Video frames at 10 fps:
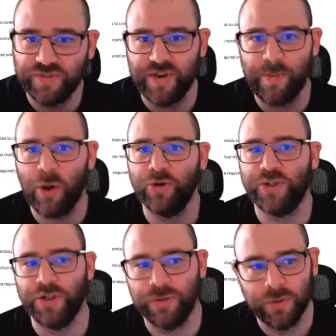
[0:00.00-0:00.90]

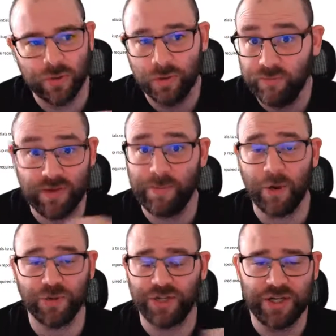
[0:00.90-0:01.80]
vMotion
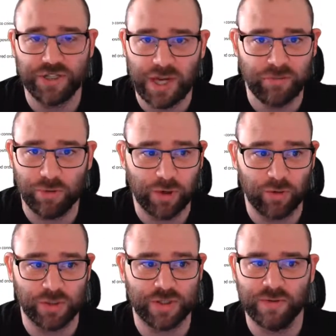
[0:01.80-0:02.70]
in general
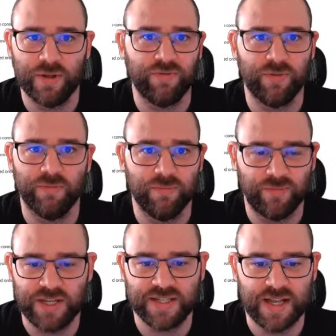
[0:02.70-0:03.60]
across different
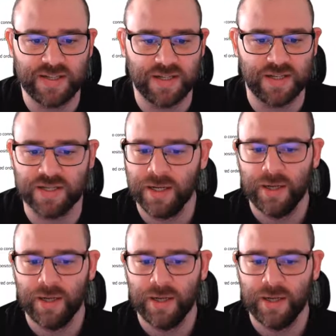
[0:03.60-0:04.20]
vCenters.